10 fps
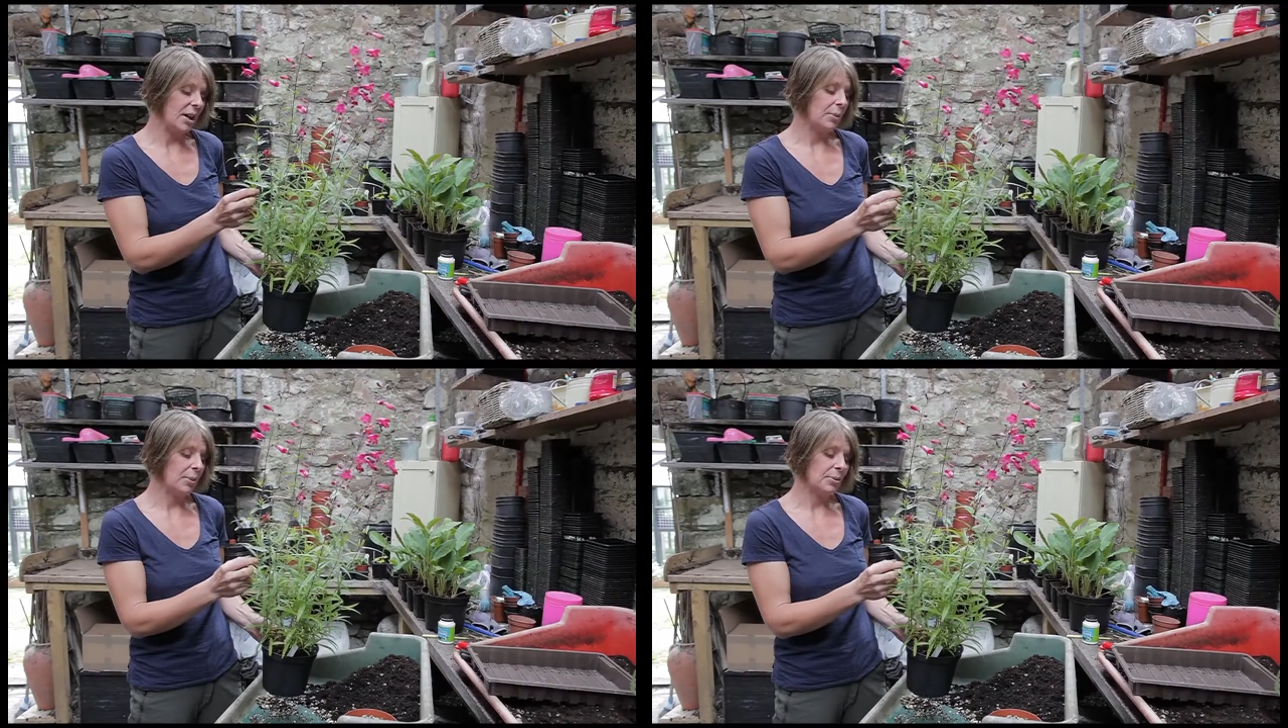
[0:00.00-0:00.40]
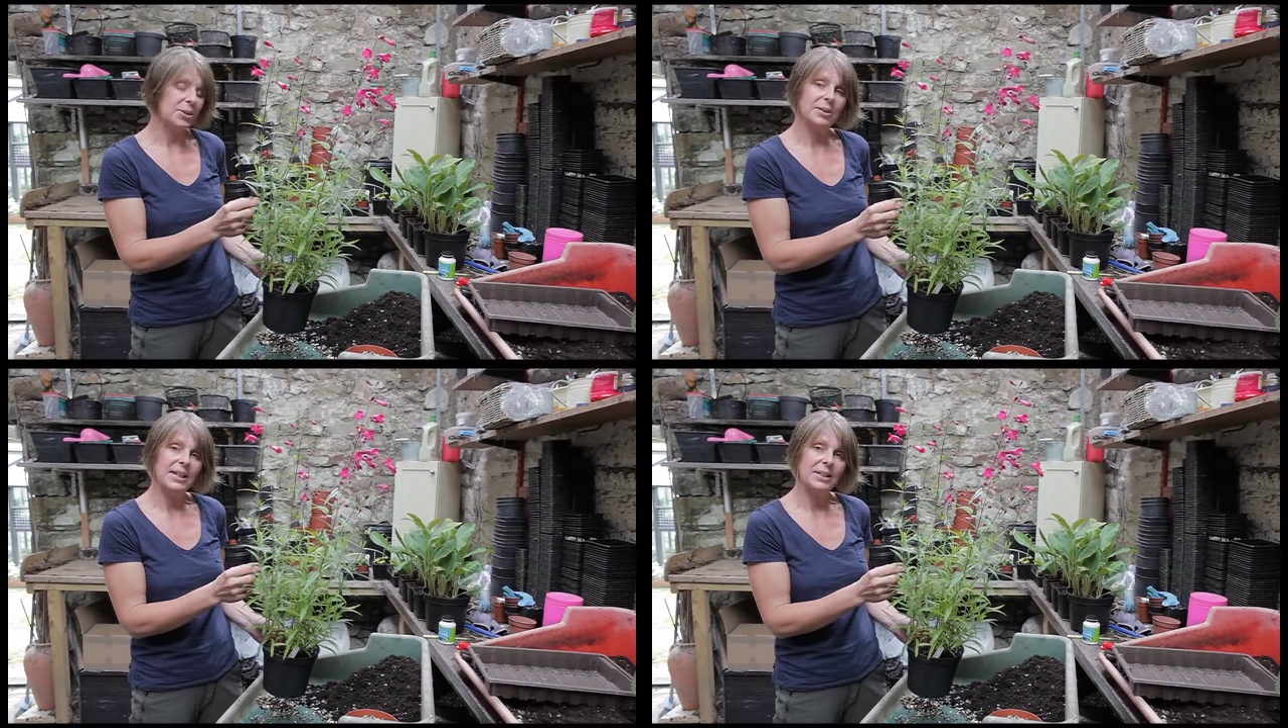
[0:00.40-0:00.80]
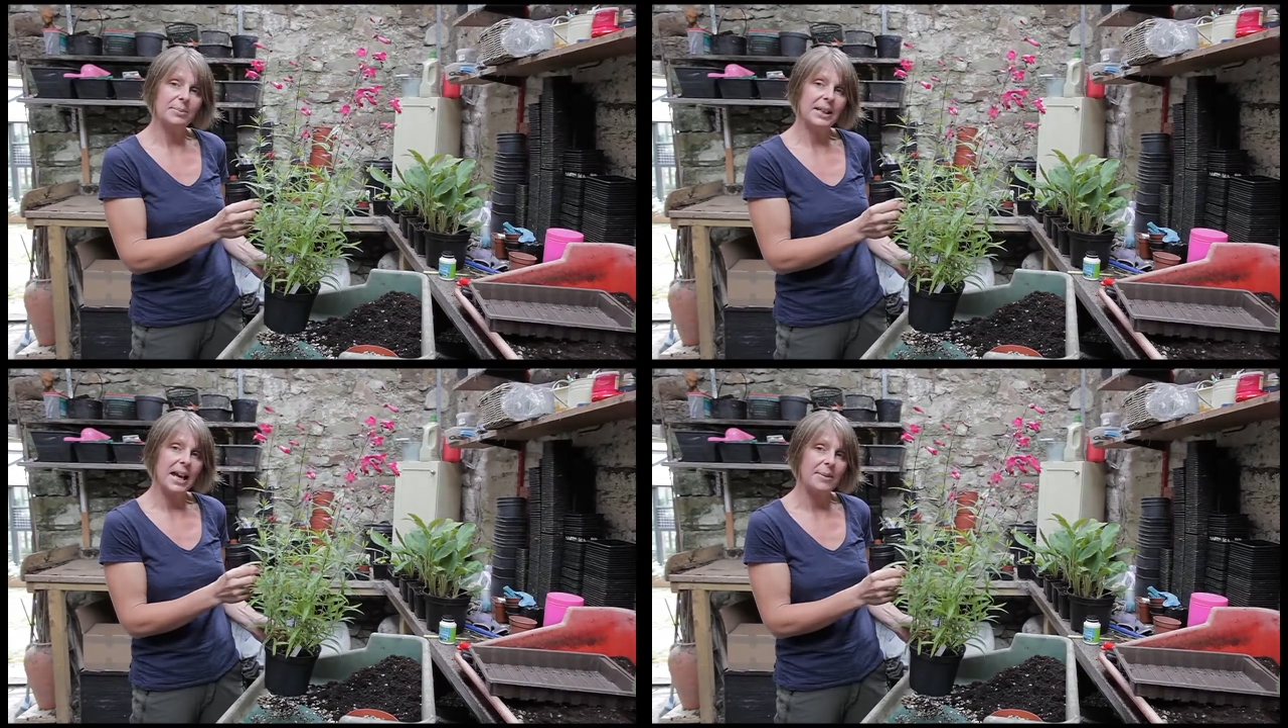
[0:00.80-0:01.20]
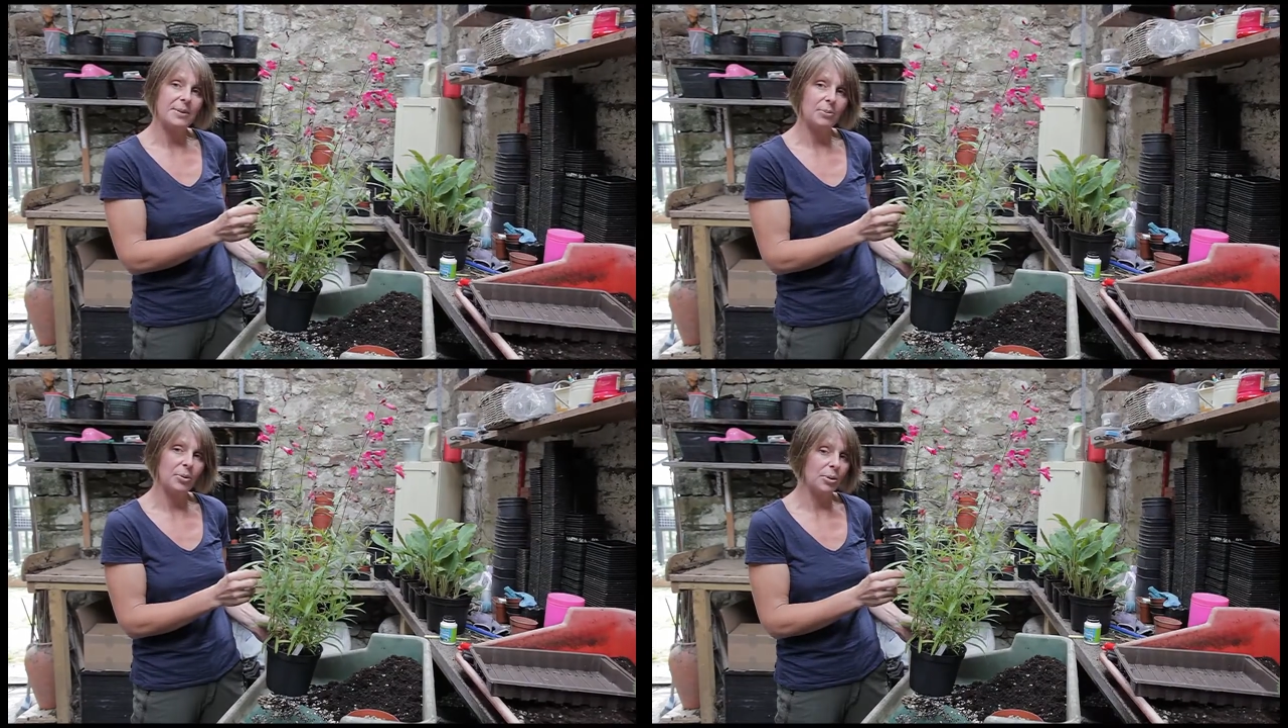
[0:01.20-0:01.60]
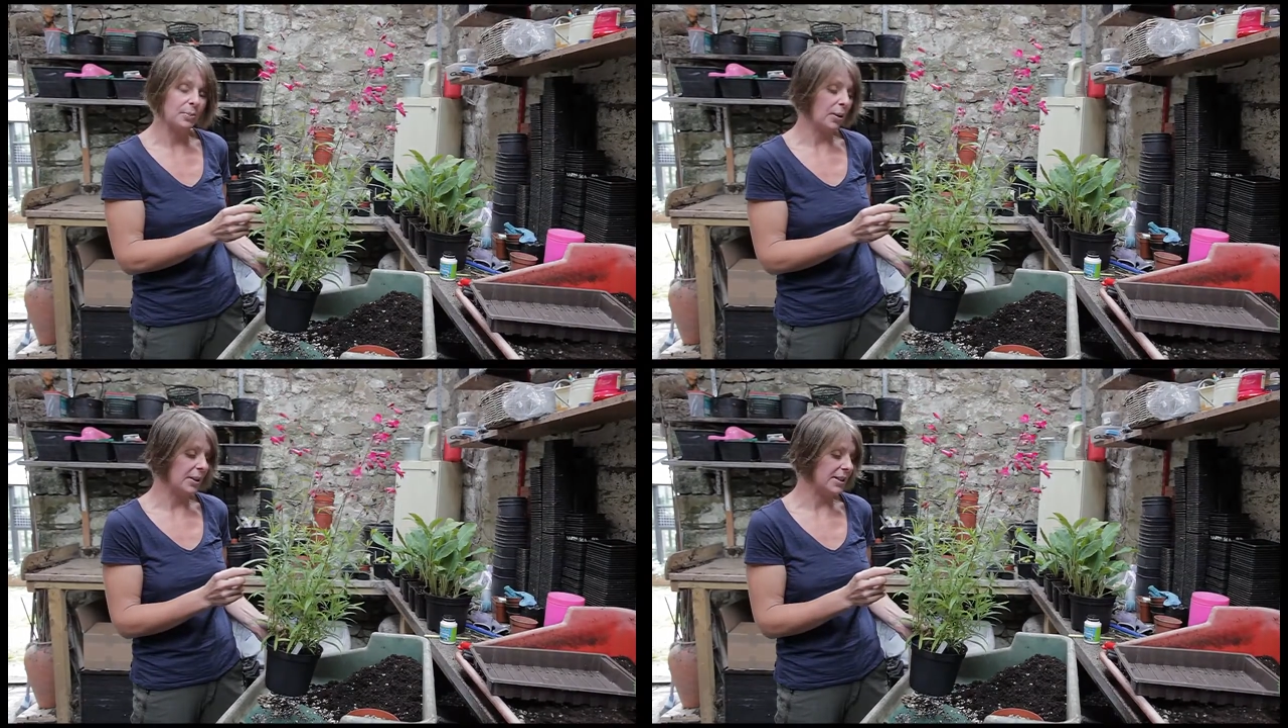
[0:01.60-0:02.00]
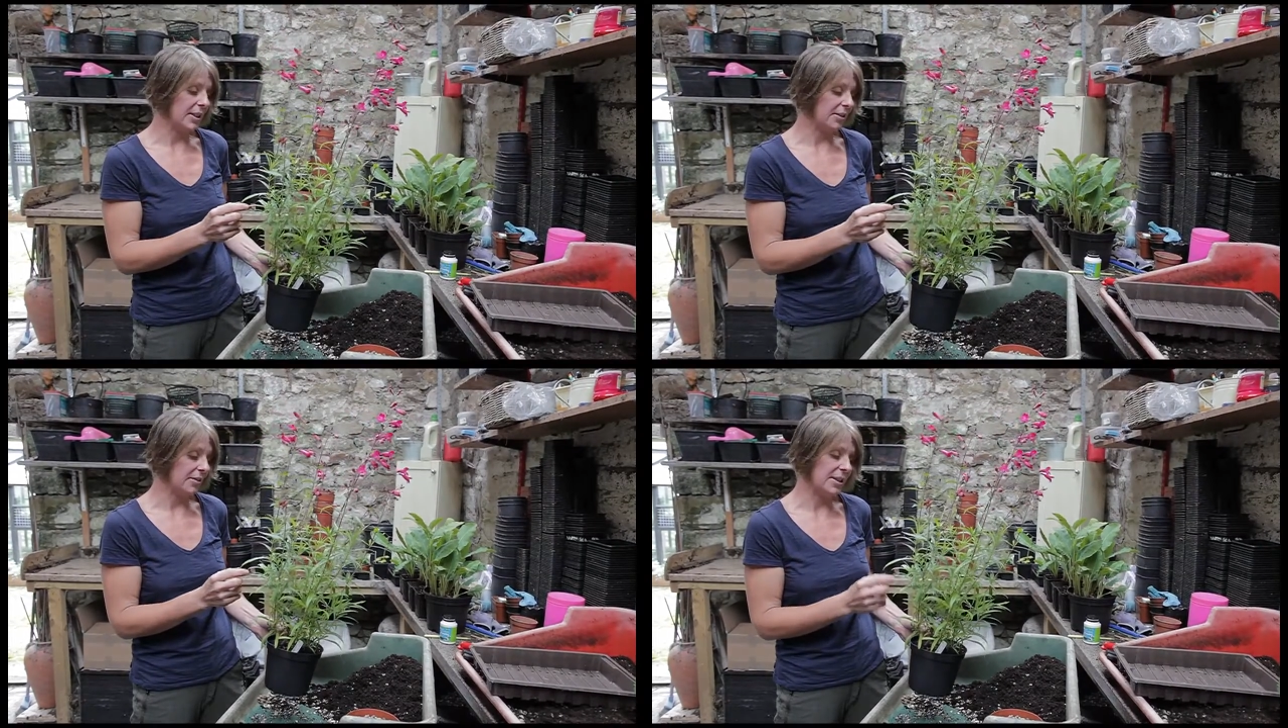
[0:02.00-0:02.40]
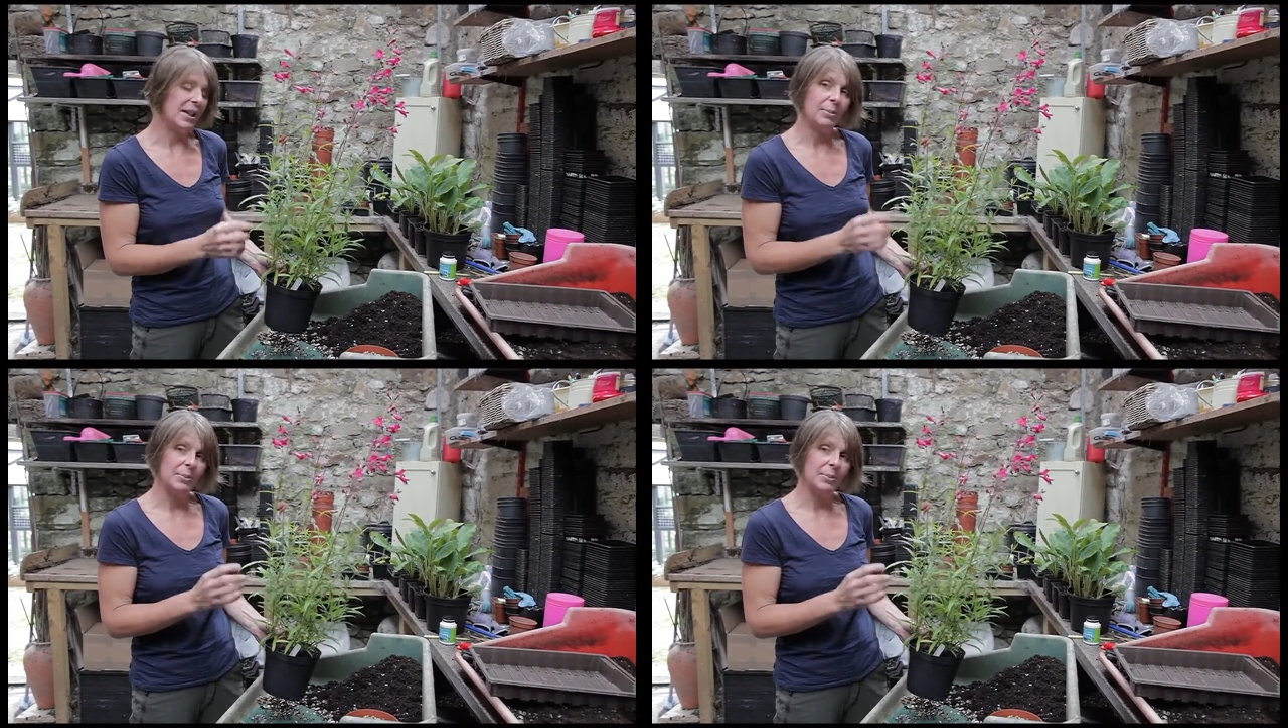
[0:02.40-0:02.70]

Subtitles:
but also these will be kept in more of the polytunnels,